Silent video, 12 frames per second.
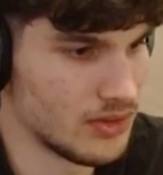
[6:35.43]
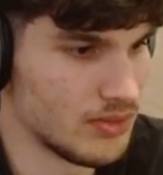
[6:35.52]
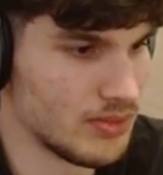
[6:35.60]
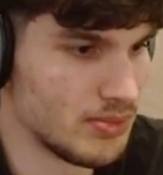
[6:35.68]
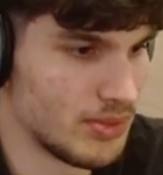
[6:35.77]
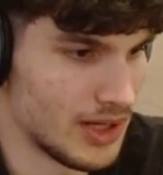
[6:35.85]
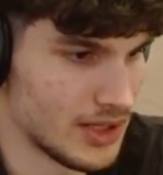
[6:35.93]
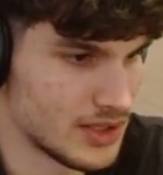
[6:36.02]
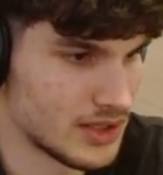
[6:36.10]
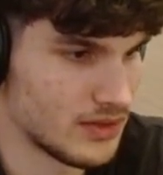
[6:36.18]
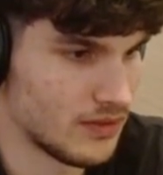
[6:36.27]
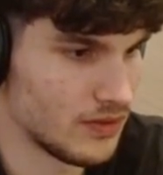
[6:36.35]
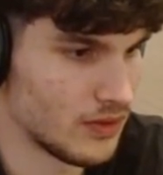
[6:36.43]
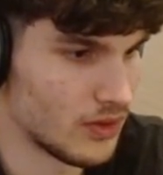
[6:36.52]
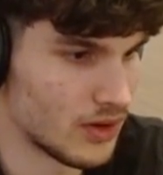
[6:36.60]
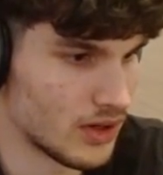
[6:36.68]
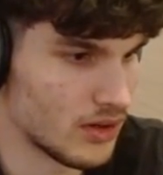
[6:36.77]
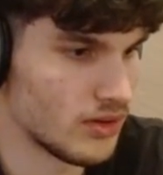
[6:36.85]

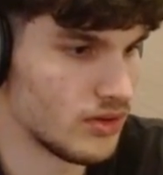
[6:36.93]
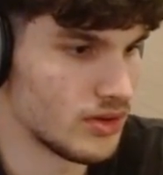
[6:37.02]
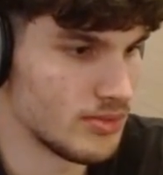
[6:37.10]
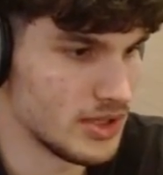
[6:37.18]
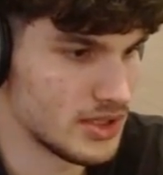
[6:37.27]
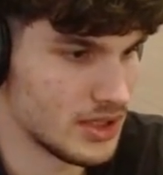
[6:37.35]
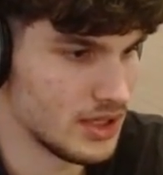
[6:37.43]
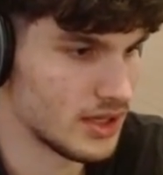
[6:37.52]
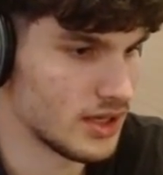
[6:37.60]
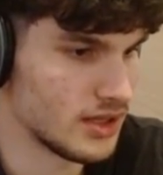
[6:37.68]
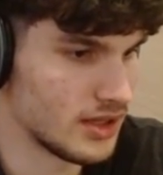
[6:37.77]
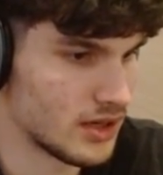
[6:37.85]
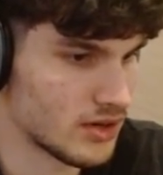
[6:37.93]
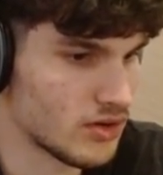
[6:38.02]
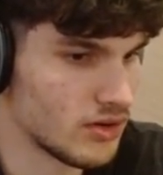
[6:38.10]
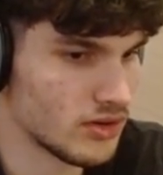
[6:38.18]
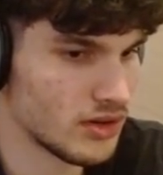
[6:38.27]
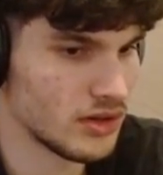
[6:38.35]
+4 on Mystique and
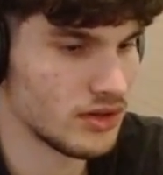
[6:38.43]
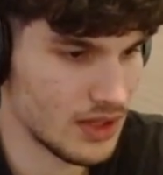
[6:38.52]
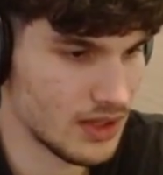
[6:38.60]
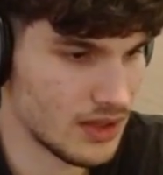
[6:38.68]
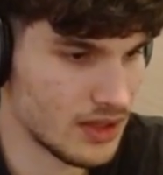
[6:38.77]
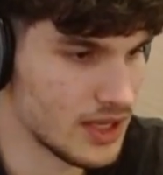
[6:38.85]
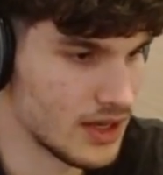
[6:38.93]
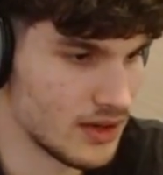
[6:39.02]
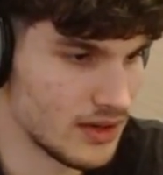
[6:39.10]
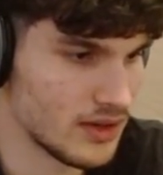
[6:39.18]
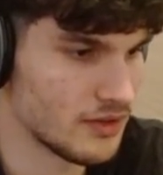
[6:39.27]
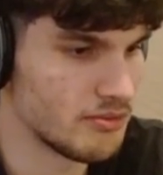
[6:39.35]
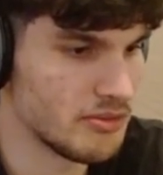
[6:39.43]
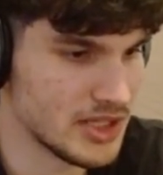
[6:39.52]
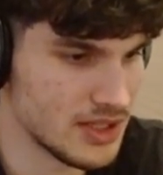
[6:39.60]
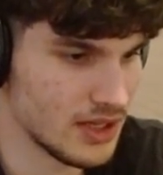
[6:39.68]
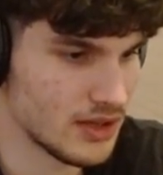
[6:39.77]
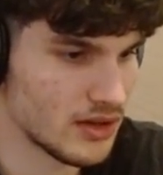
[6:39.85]
Darkhawk, again if
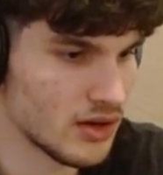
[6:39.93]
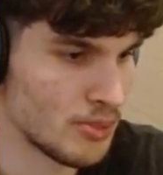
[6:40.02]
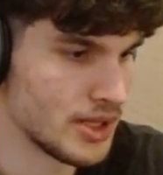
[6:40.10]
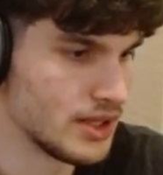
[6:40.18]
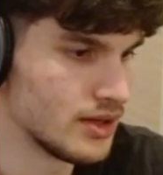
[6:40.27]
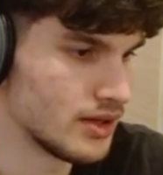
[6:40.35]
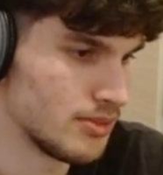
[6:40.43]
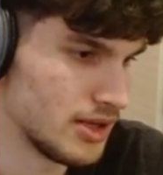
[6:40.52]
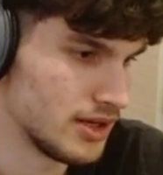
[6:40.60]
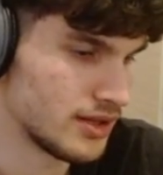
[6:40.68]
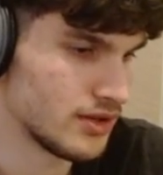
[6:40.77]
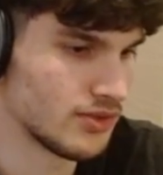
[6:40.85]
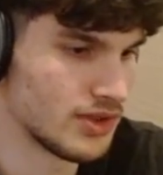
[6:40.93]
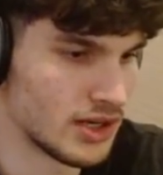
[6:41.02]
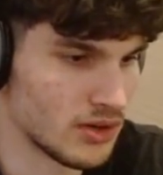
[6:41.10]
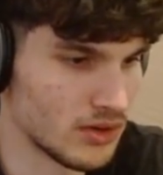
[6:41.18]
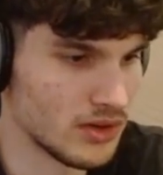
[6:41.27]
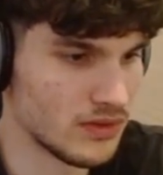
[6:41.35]
Mystique copied the ability of
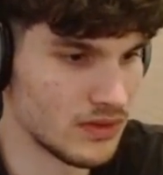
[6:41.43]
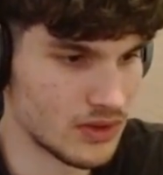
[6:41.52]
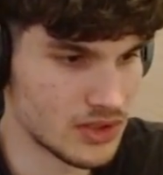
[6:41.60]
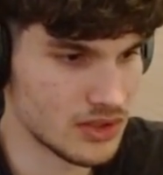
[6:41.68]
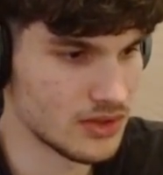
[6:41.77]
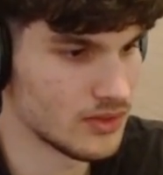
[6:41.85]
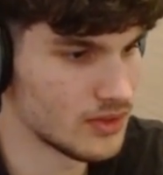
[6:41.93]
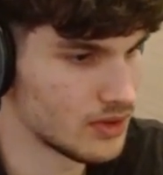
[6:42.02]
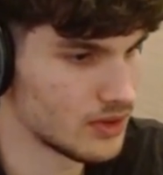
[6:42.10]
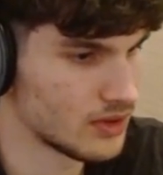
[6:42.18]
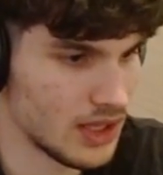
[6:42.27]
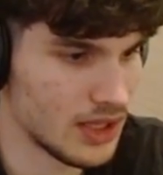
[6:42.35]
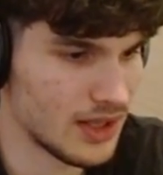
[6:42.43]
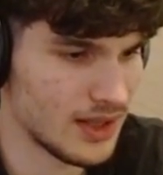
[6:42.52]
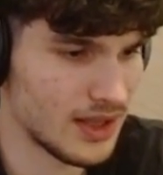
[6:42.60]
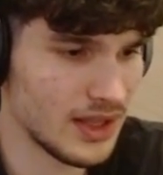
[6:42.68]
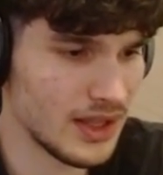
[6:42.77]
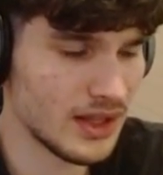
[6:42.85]
Darkhawk, of course.
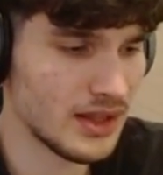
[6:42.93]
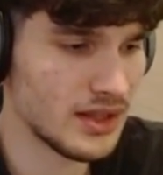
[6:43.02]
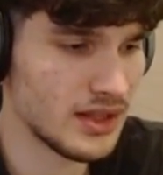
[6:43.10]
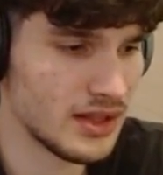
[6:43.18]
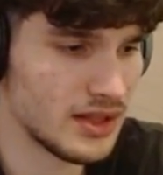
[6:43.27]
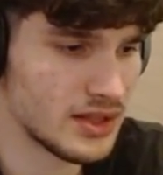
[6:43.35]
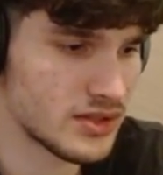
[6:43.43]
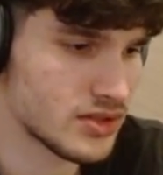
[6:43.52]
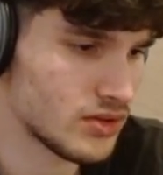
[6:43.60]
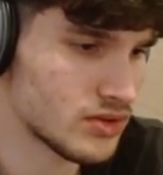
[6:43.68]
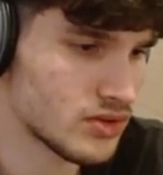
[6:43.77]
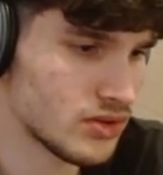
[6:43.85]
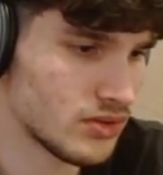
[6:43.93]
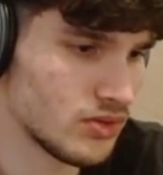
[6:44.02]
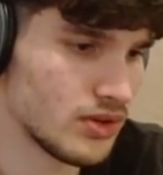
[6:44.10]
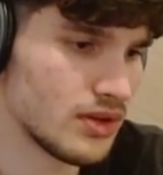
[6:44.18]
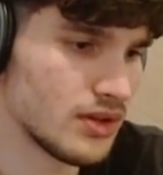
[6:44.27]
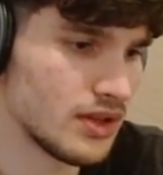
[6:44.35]
And there's
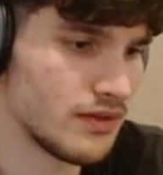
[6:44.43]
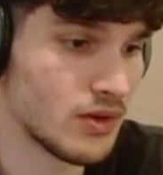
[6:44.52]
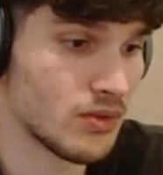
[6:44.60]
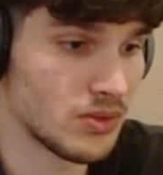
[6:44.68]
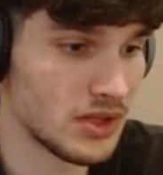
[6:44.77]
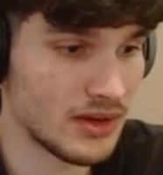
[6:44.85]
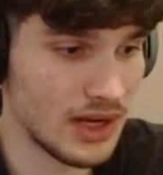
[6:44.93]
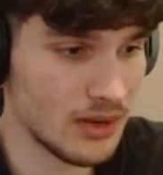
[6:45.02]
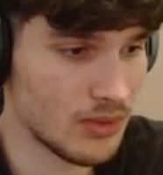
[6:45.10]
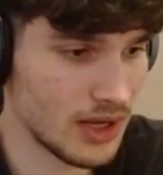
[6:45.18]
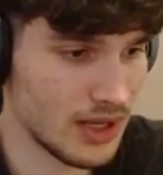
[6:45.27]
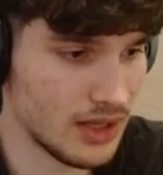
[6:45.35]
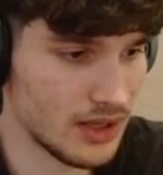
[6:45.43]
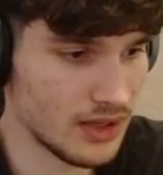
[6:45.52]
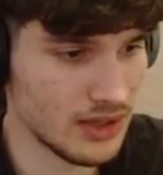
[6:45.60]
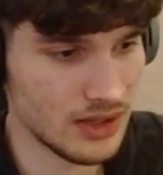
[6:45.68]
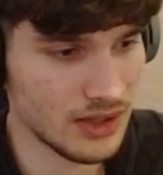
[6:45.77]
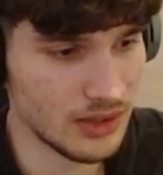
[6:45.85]
also, if you're wondering why
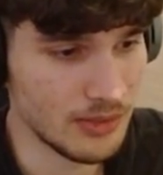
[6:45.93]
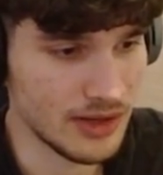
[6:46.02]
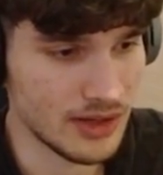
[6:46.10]
America